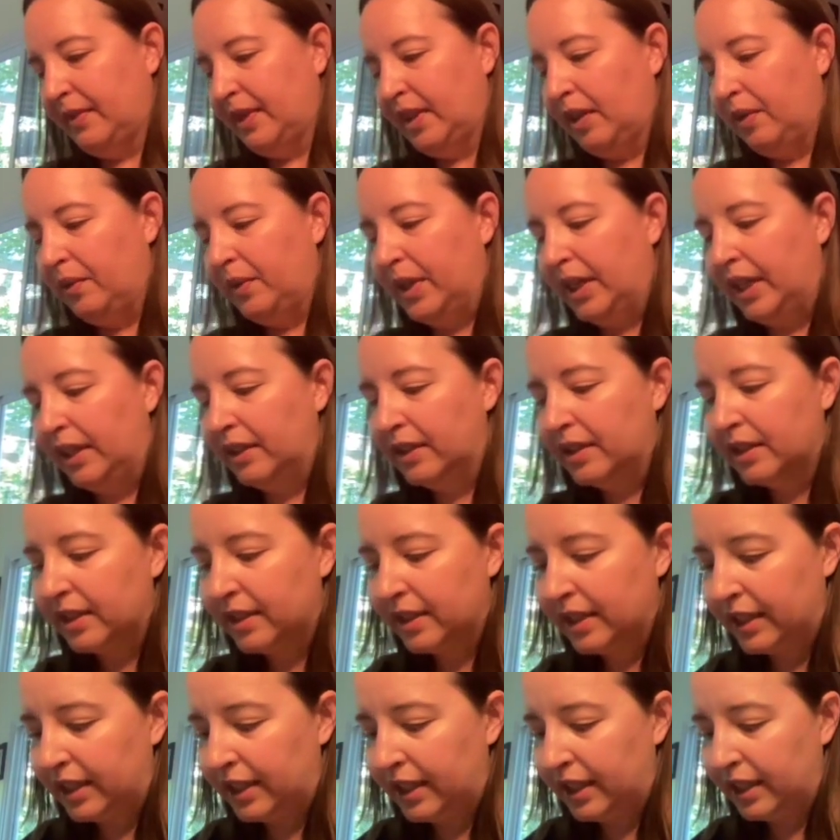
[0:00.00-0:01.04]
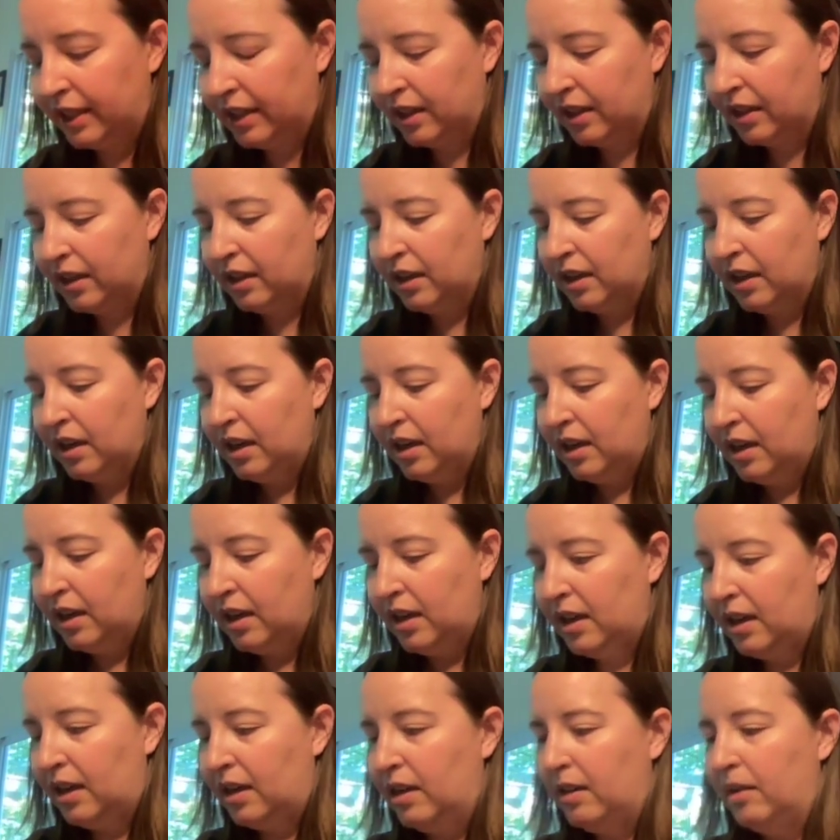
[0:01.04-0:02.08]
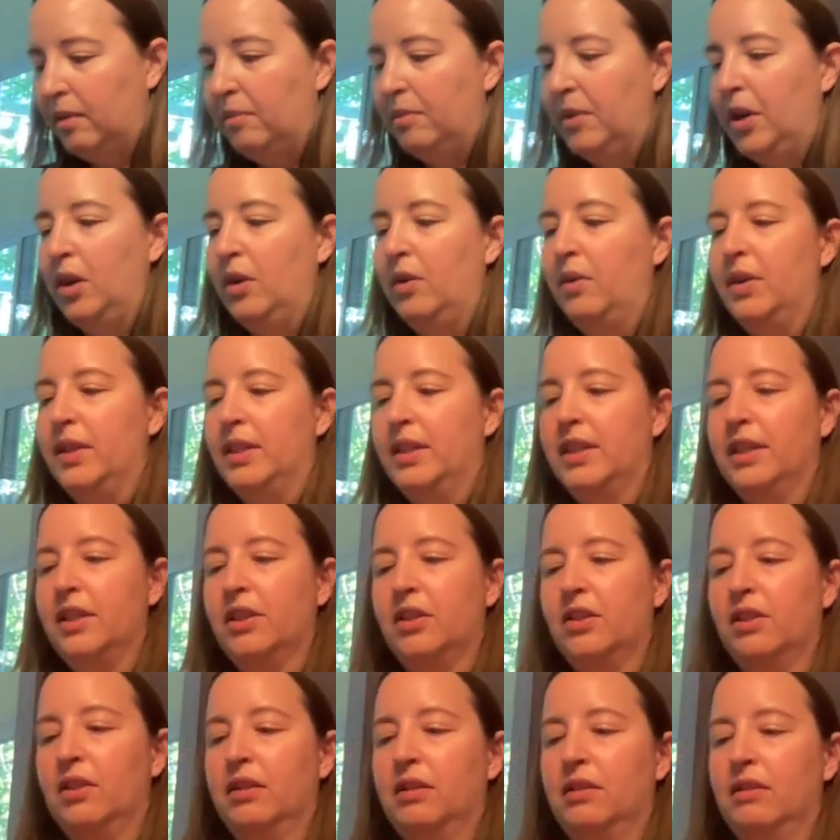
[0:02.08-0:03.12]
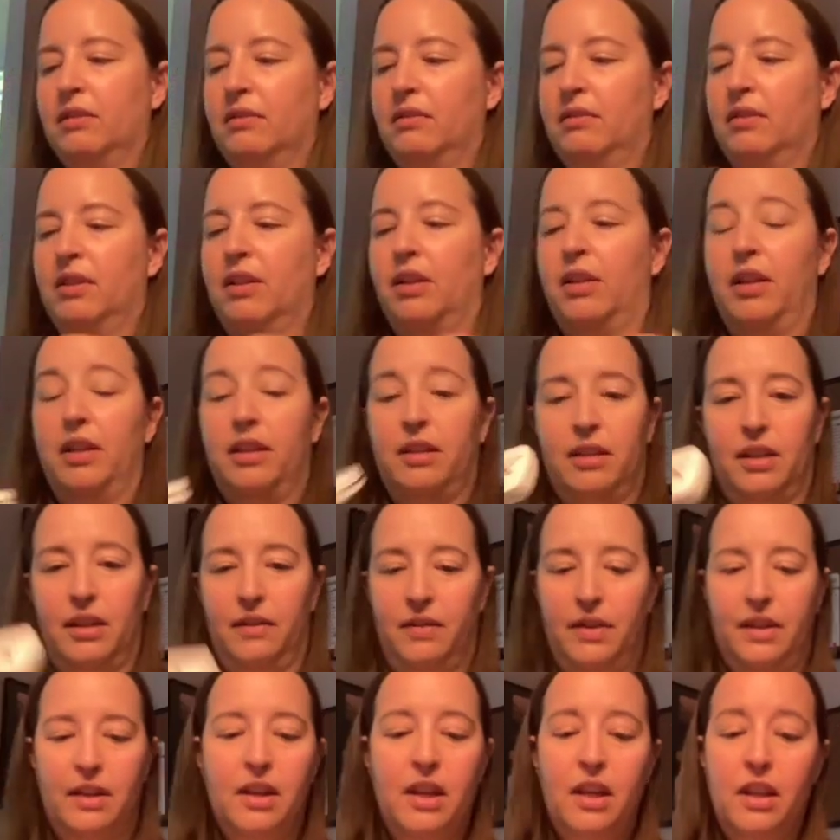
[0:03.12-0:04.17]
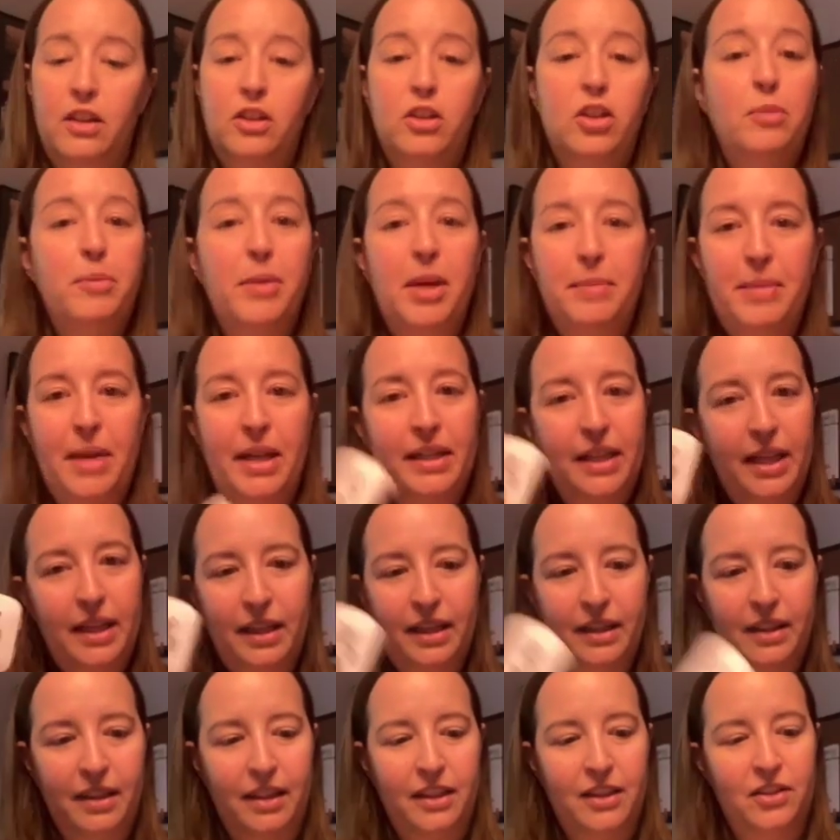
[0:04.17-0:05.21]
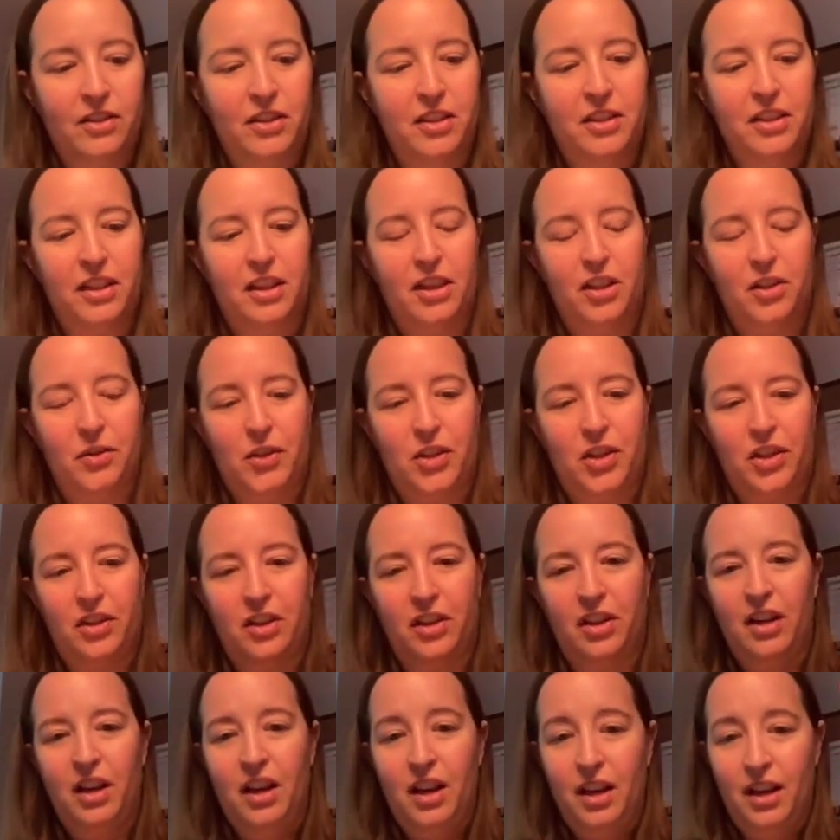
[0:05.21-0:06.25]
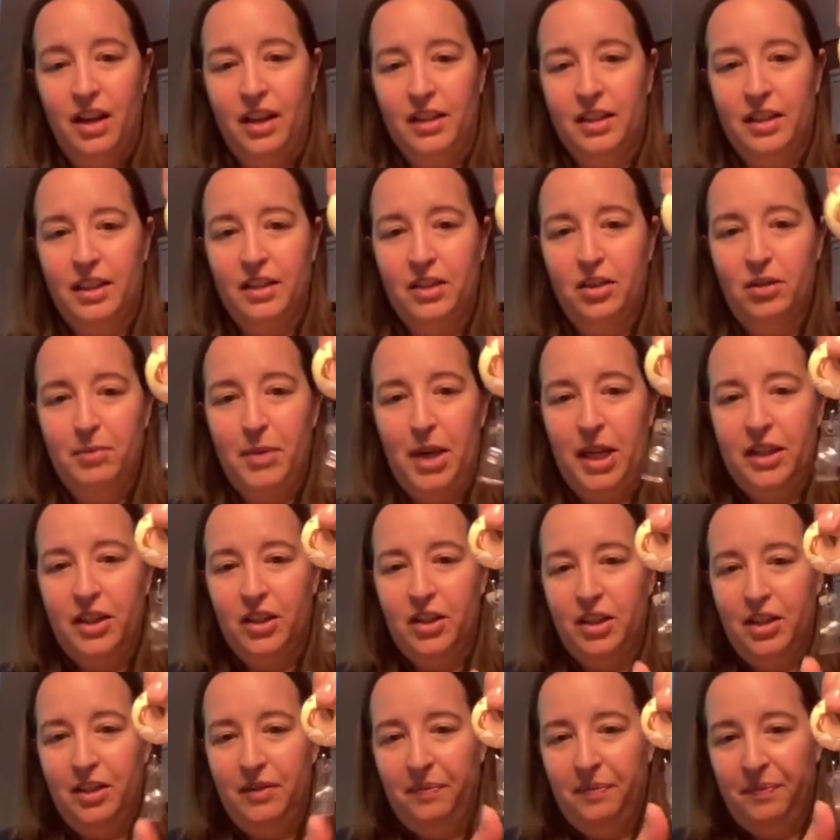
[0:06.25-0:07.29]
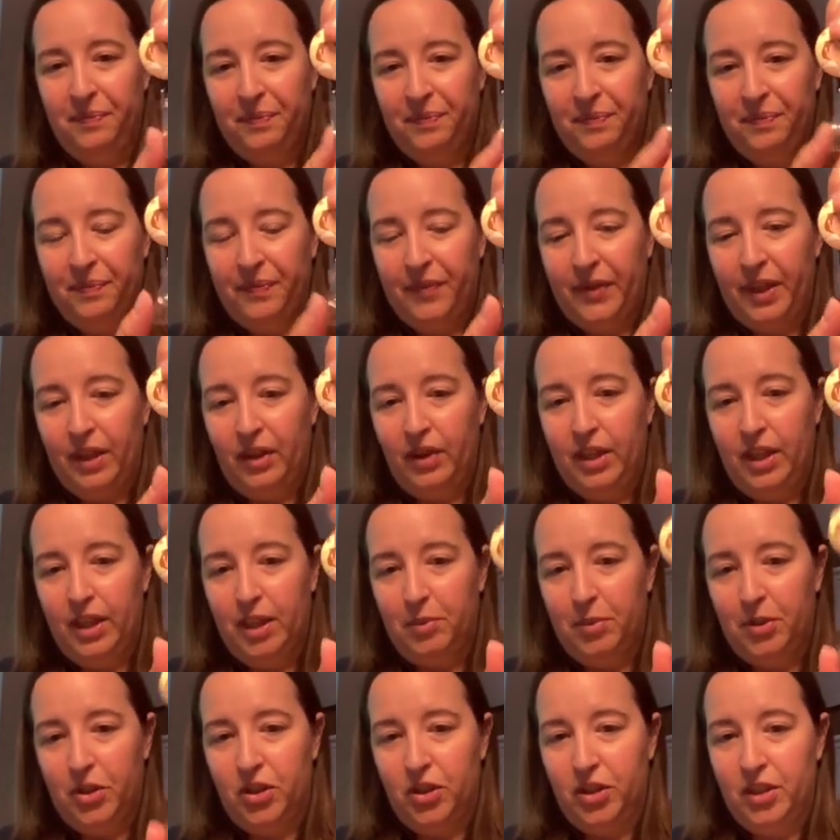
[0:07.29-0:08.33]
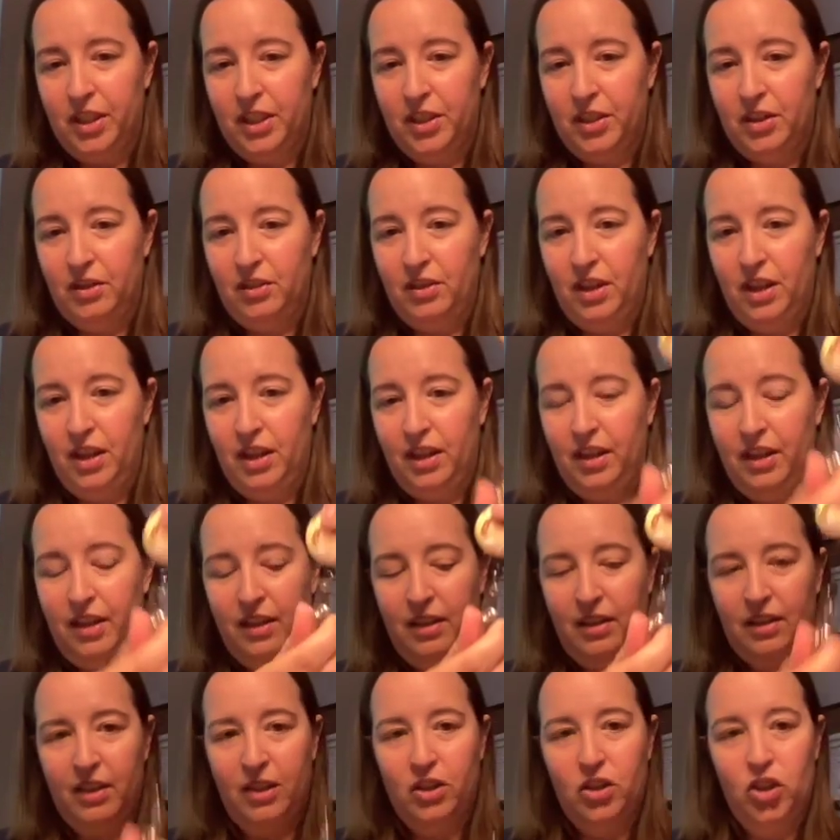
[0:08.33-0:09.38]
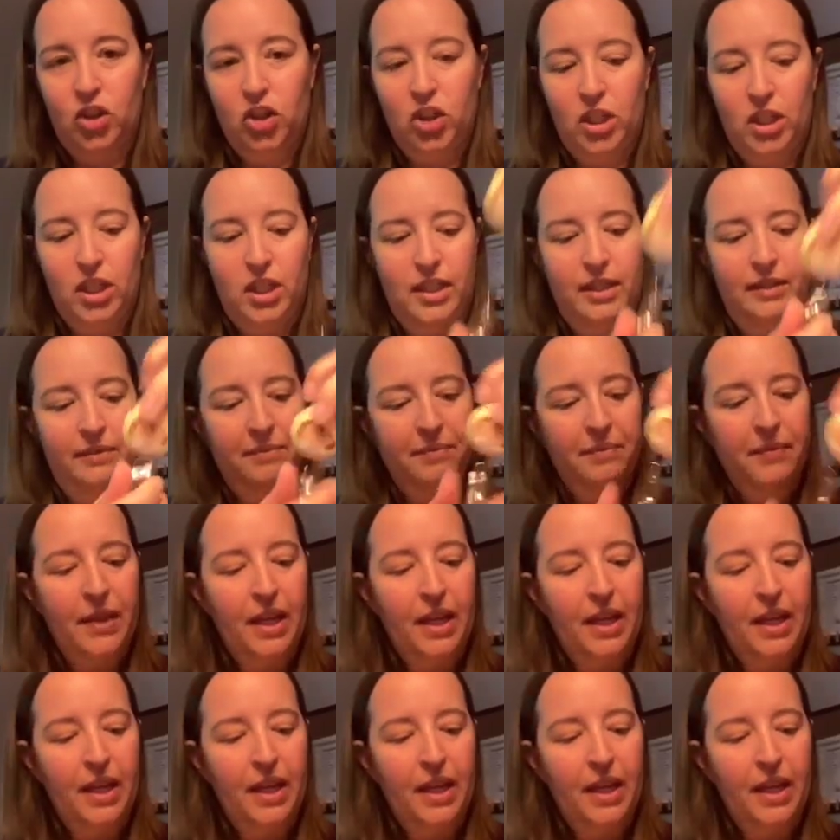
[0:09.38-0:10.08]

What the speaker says: What else is in here? A scissor, so many magnetic things, they're all sticking to each other. A scissor minder, all right, to put your scissors on.